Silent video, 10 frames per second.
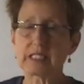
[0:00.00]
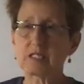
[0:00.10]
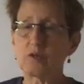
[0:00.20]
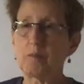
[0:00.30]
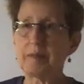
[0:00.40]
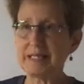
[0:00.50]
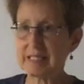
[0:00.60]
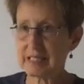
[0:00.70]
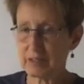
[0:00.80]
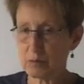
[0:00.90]
So
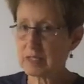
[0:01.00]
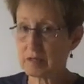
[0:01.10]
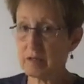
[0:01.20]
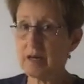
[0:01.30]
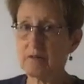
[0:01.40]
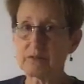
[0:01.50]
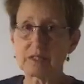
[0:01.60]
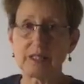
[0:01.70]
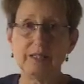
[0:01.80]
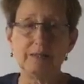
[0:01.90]
basically what's left